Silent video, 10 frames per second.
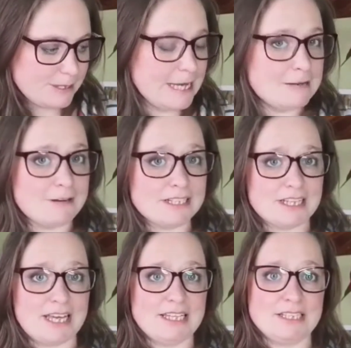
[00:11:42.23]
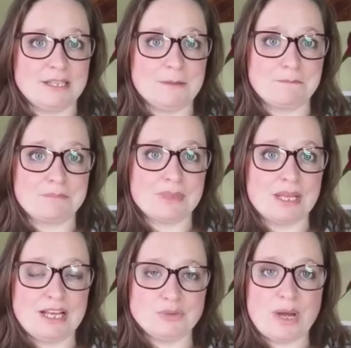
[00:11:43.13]
and eradicating them
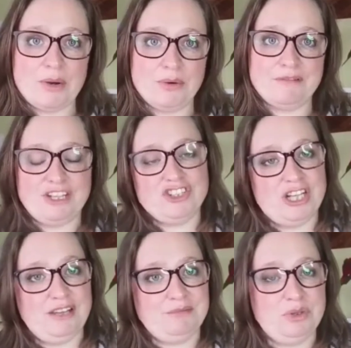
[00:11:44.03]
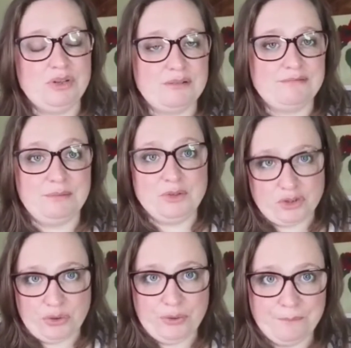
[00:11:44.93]
as well eventually from your from the
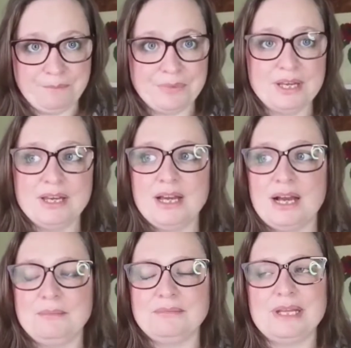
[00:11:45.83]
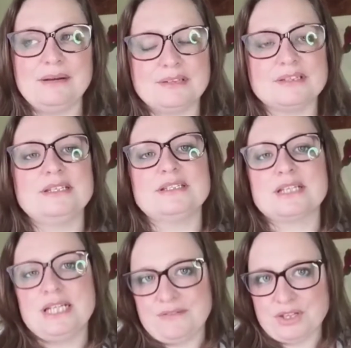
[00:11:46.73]
soil. Now diseases
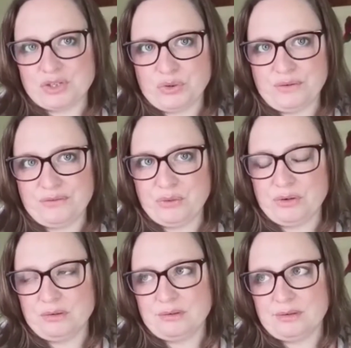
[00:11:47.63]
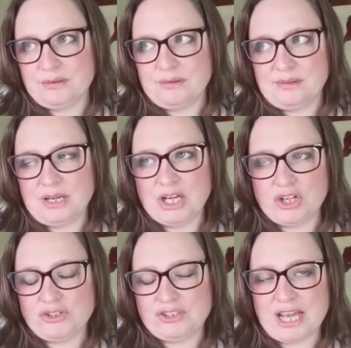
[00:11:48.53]
can live in the soil for a
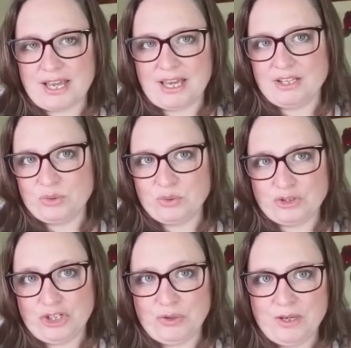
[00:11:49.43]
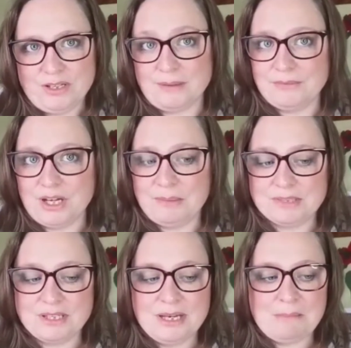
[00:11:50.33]
good decade or two
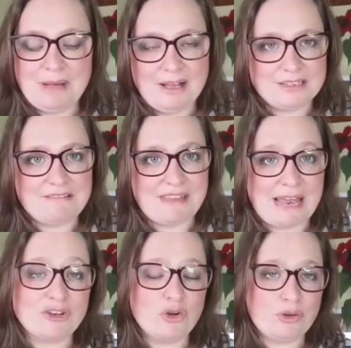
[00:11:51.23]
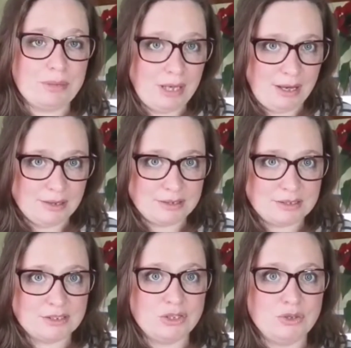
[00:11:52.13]
sometimes, but if they haven't got the
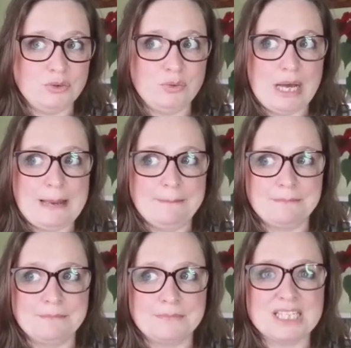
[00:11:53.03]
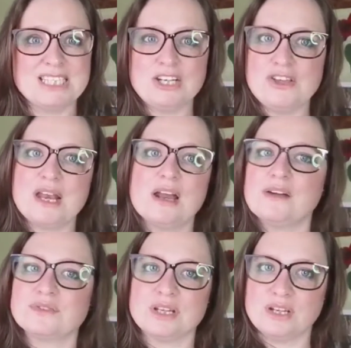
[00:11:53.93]
plants to continue their
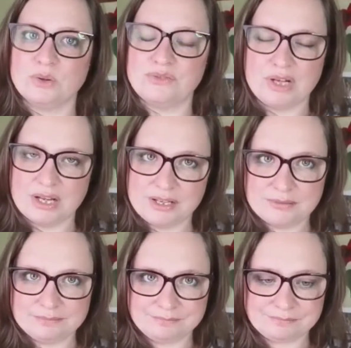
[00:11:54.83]
life cycle, if you like,